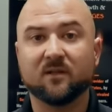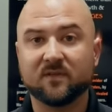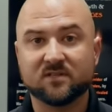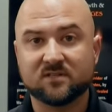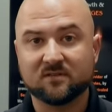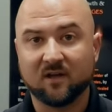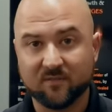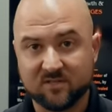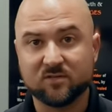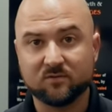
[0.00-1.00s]
on this
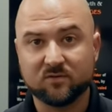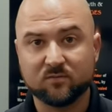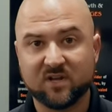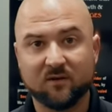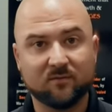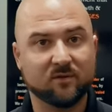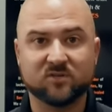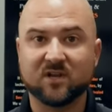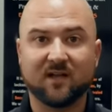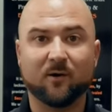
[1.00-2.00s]
YouTube channel, you can
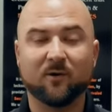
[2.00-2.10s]
check out